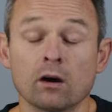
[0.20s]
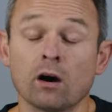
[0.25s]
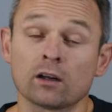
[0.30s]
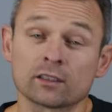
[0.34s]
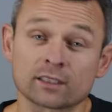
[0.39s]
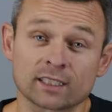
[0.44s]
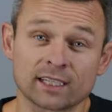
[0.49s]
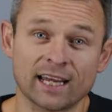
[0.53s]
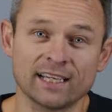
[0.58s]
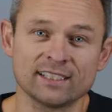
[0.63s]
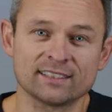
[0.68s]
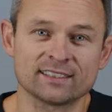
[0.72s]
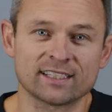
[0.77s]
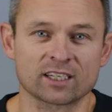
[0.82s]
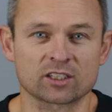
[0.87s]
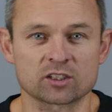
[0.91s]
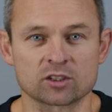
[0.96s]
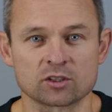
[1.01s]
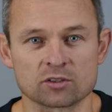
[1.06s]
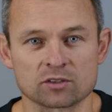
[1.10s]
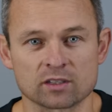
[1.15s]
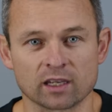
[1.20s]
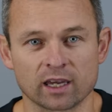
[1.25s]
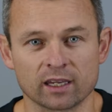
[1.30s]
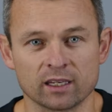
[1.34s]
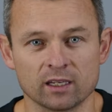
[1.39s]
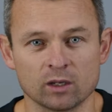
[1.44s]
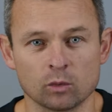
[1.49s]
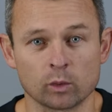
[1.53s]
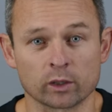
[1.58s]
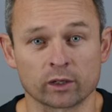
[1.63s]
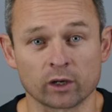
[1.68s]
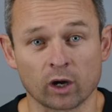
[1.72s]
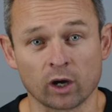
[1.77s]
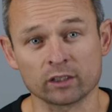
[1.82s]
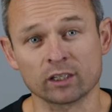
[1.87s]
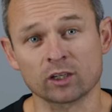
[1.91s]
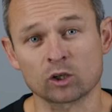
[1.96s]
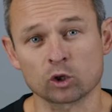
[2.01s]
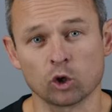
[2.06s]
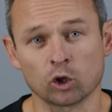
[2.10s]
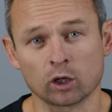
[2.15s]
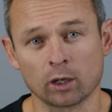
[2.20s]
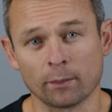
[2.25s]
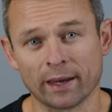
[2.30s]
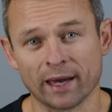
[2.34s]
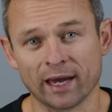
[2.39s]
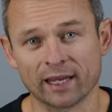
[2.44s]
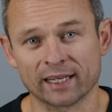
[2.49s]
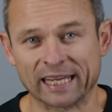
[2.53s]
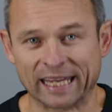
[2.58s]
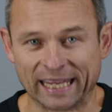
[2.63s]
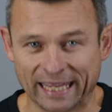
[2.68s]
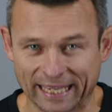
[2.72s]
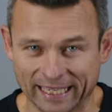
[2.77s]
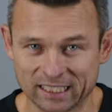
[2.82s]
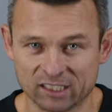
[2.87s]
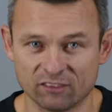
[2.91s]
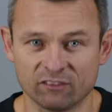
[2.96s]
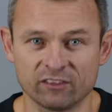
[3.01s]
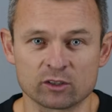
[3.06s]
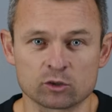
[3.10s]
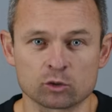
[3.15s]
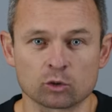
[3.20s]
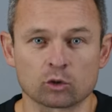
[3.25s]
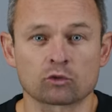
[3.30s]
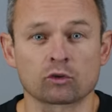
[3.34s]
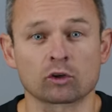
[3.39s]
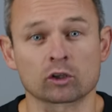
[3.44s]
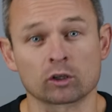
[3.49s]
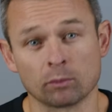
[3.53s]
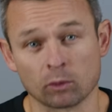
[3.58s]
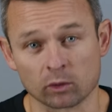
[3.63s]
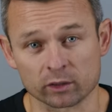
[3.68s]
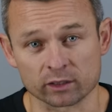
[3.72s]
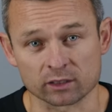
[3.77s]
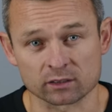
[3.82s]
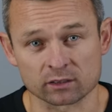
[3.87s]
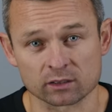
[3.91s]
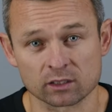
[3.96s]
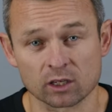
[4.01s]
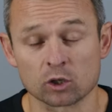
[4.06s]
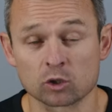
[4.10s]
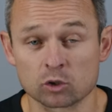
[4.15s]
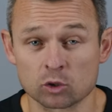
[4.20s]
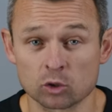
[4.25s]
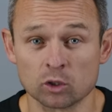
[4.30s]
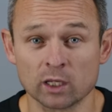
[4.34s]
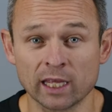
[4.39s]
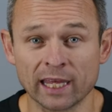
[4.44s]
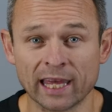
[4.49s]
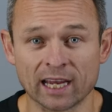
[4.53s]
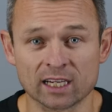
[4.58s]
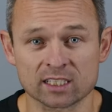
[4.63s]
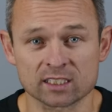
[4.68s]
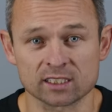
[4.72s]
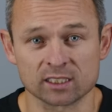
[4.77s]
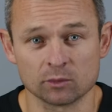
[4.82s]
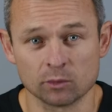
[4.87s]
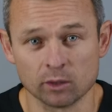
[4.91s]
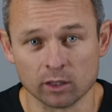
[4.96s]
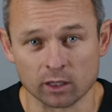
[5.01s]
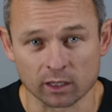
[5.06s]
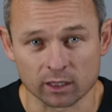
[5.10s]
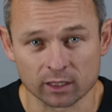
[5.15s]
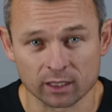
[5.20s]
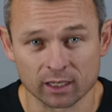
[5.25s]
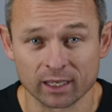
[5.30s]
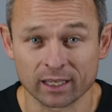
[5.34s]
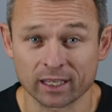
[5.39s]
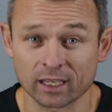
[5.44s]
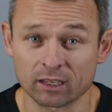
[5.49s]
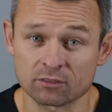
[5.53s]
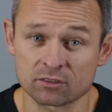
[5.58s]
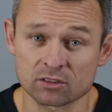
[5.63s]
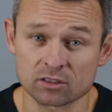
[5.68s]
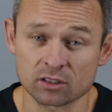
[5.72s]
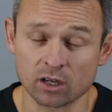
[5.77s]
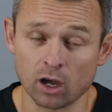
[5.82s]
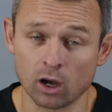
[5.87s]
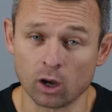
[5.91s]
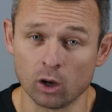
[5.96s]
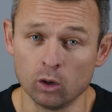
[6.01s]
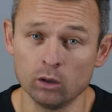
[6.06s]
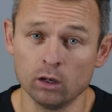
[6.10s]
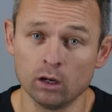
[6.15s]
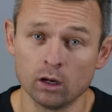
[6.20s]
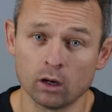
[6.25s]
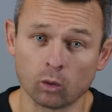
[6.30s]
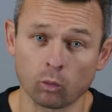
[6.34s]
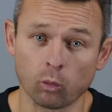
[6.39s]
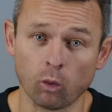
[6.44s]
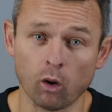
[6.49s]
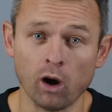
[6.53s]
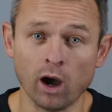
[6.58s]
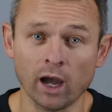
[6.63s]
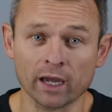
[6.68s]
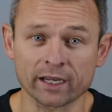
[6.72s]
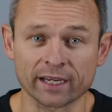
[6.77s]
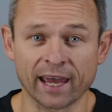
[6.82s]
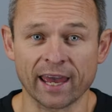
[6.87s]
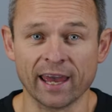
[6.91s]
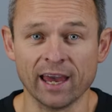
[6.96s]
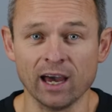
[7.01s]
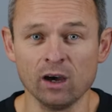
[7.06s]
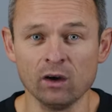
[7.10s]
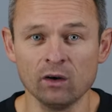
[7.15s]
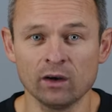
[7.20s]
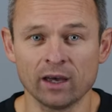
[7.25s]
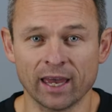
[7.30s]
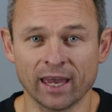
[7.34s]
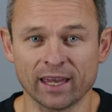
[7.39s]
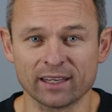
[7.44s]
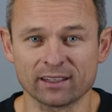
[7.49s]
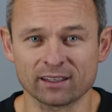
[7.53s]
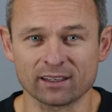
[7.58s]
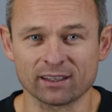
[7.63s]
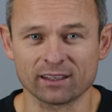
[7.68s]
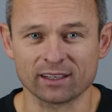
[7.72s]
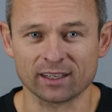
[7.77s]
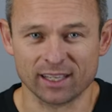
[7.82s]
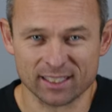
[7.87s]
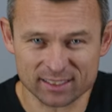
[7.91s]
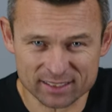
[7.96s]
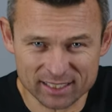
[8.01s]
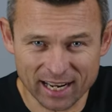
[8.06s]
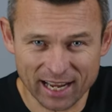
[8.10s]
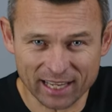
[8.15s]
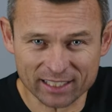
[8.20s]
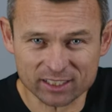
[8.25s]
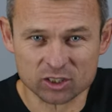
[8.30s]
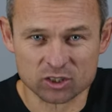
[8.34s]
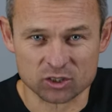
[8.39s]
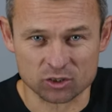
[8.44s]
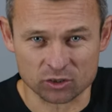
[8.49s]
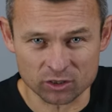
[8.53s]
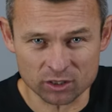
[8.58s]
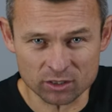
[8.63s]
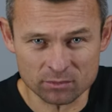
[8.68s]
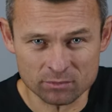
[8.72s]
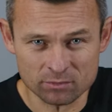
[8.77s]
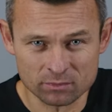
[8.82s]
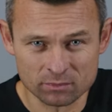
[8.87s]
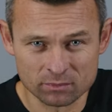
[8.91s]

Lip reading: On today's Tech Tuesday, we're going to talk about individual throttle bodies. Do they actually work? If so, why and how? And is it hard to tune them?